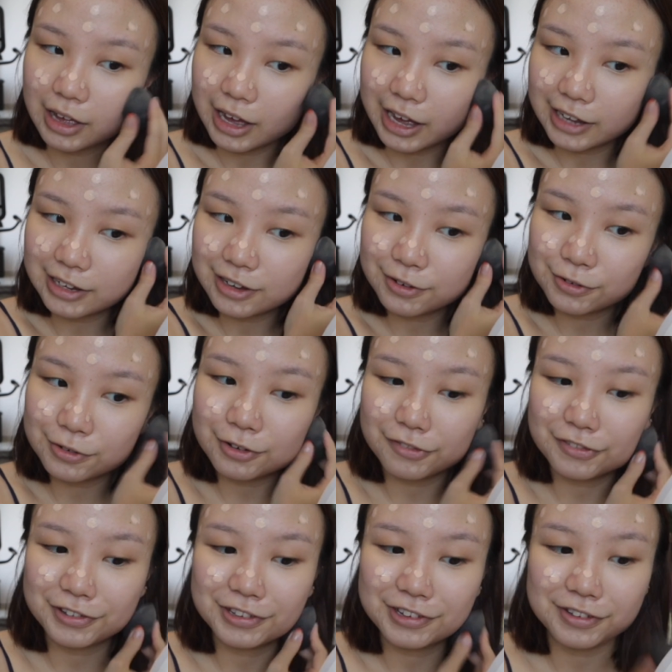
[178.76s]
I did do a
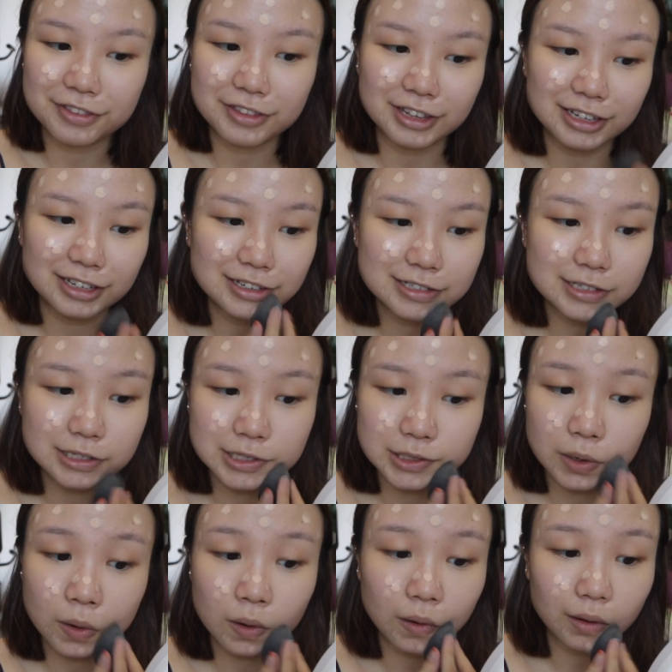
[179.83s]
few new things.
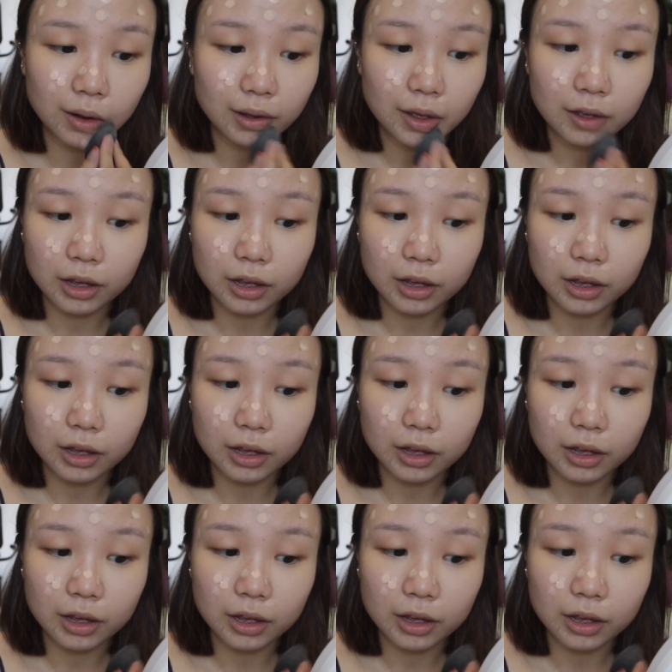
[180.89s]
So